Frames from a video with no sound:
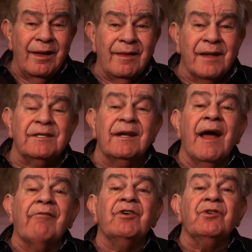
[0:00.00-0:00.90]
That's an
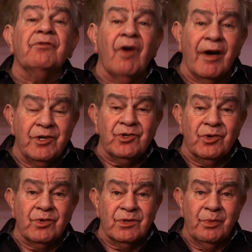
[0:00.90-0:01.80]
average of 9
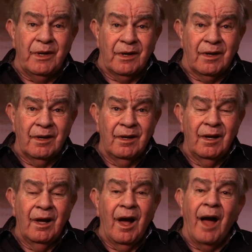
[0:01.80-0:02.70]
shows a week.
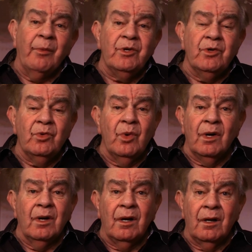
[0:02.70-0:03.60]
I would do
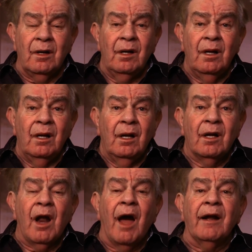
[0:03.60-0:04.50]
a
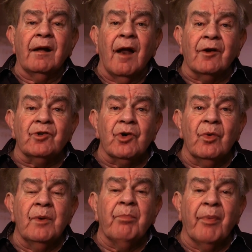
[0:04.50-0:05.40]
9 o'clock
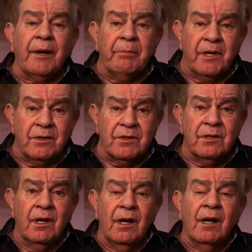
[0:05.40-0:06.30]
show at Brickman's,
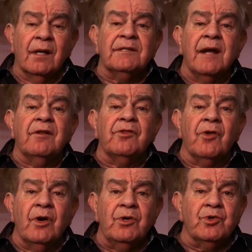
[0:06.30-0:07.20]
a
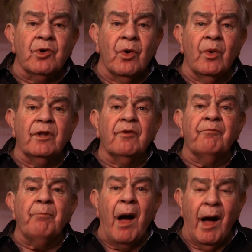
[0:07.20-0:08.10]
10:30 show at the
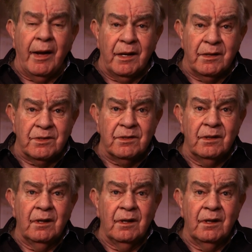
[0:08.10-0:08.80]
Pines,